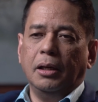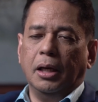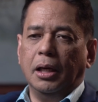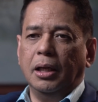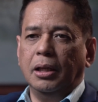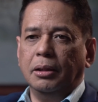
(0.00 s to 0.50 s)

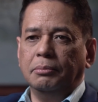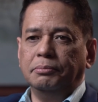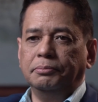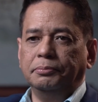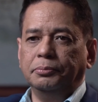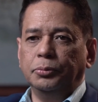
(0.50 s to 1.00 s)

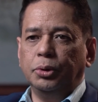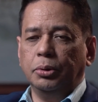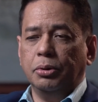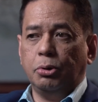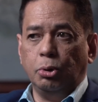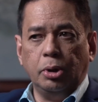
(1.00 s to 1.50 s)
So
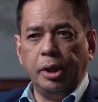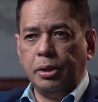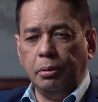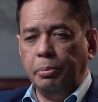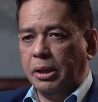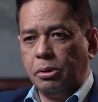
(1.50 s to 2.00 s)

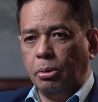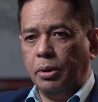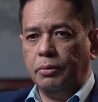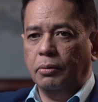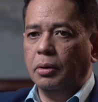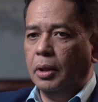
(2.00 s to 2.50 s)
the big
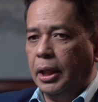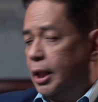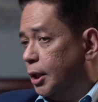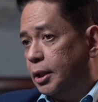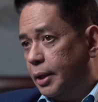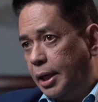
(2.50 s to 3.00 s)
stories of the day
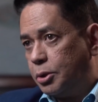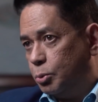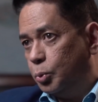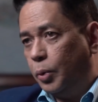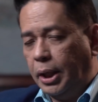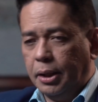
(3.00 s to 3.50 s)
that the desk
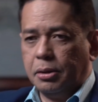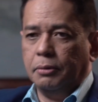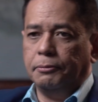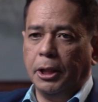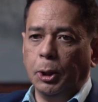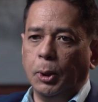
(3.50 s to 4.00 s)
would want us to
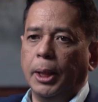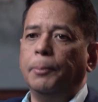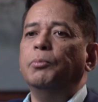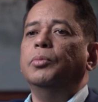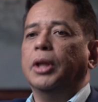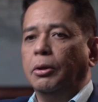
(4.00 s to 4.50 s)
follow
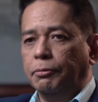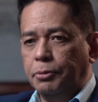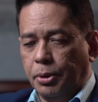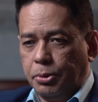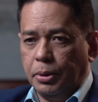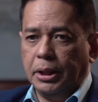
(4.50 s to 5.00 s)
up, then of
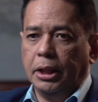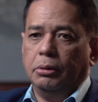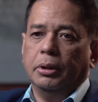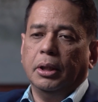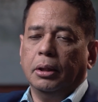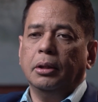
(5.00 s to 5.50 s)
course we'd
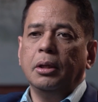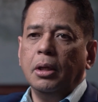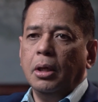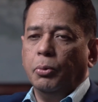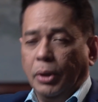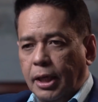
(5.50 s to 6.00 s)

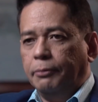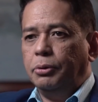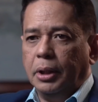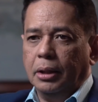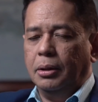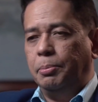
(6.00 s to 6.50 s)
have
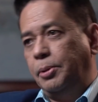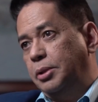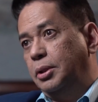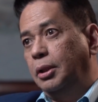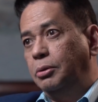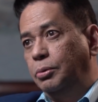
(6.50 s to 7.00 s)
to get the
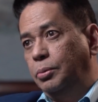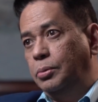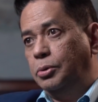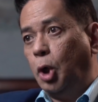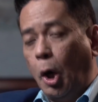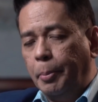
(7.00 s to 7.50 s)
president
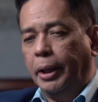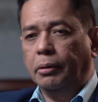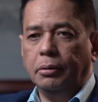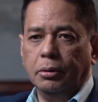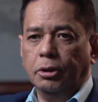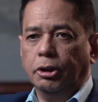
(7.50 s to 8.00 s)
to comment
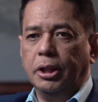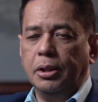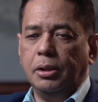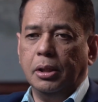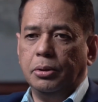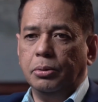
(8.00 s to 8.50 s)
on
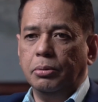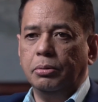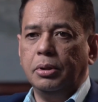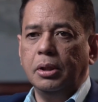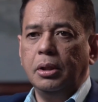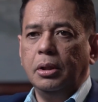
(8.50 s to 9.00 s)
these
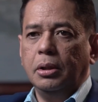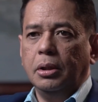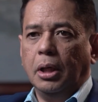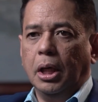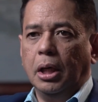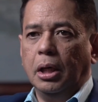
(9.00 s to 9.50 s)
issues.
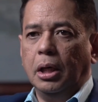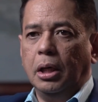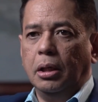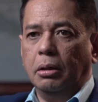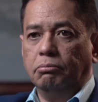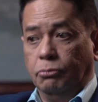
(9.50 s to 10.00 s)

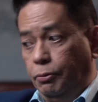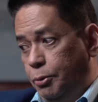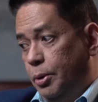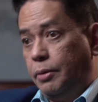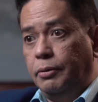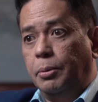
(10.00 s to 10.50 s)
Of
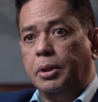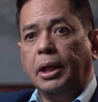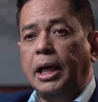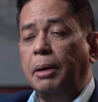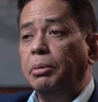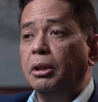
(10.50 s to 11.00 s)
course, if there was a
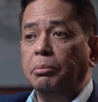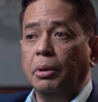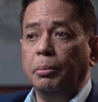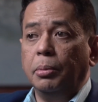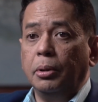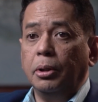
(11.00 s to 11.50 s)
cabinet
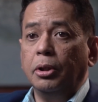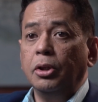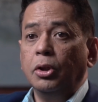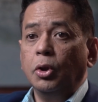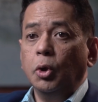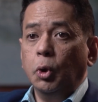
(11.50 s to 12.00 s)
member
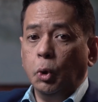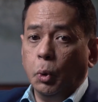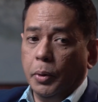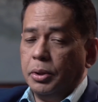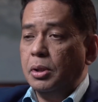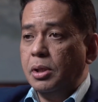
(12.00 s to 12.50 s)
who
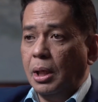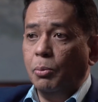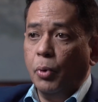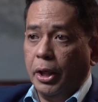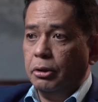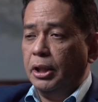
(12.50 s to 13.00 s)
was in
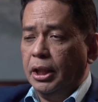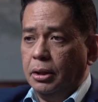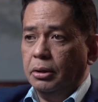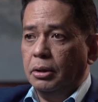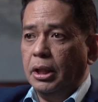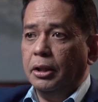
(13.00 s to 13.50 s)
some way
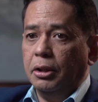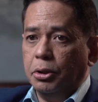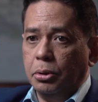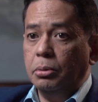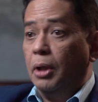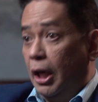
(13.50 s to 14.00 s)
connected to that
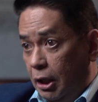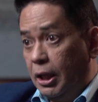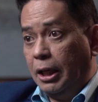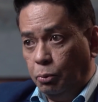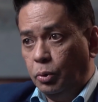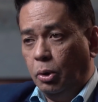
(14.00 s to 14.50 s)
issue, then
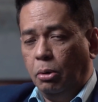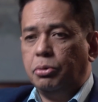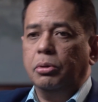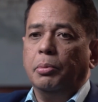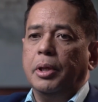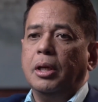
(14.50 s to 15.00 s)
that would
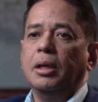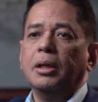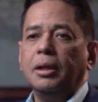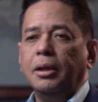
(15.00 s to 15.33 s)
also be